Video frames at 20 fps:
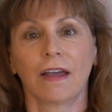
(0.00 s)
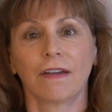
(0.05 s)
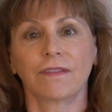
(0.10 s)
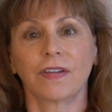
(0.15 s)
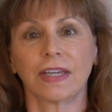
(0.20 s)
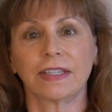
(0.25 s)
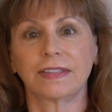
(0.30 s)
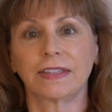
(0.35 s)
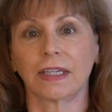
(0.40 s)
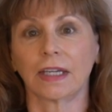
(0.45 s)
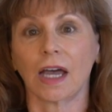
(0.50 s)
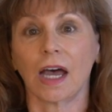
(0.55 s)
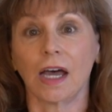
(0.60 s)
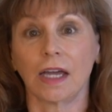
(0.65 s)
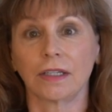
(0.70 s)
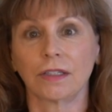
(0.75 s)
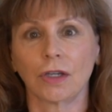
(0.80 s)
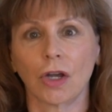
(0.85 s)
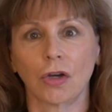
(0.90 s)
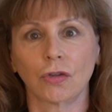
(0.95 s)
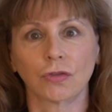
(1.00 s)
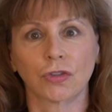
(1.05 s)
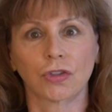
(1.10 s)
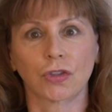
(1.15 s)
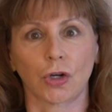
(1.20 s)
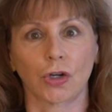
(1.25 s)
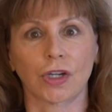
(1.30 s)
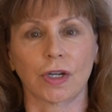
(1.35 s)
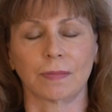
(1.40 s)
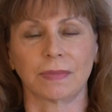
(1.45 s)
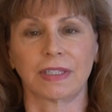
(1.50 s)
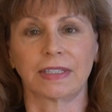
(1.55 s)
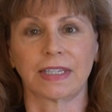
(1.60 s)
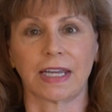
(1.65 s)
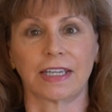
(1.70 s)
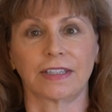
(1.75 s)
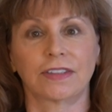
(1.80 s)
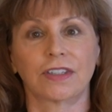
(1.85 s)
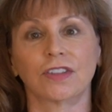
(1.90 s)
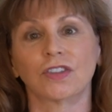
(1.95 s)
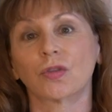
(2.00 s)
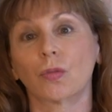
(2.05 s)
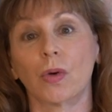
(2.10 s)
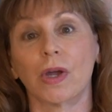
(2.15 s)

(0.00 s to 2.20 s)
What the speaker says: facing unknown circumstances